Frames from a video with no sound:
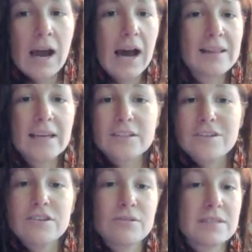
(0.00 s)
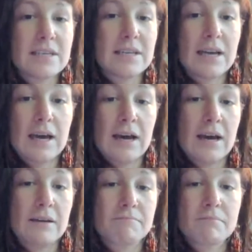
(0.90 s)
I like to use it,
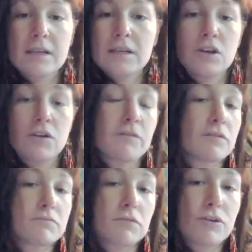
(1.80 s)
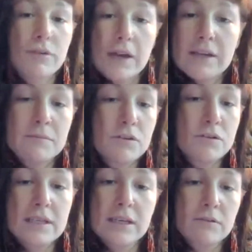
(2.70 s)
uh, you know, creating
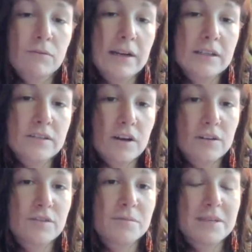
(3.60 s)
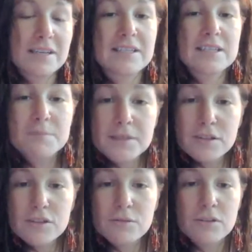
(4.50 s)
music and writing songs for me is
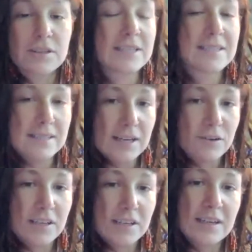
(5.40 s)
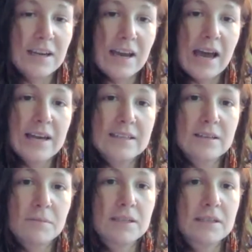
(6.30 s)
spiritual, it's sacred, and it's
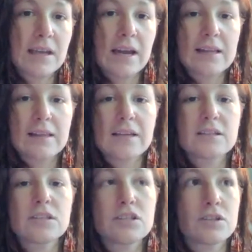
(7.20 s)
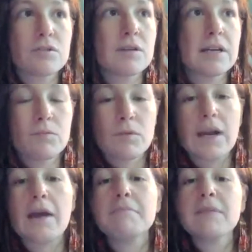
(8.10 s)
something that I like to do when
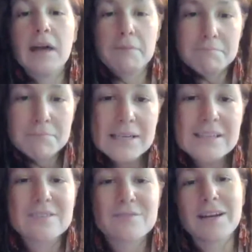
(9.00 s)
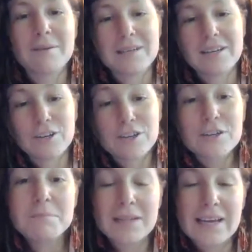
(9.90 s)
I'm at peace, when I'm in a
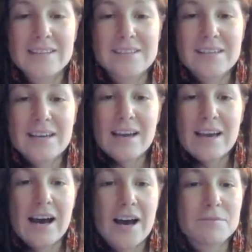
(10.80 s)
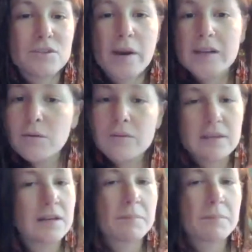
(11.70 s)
good place. Um, so I don't think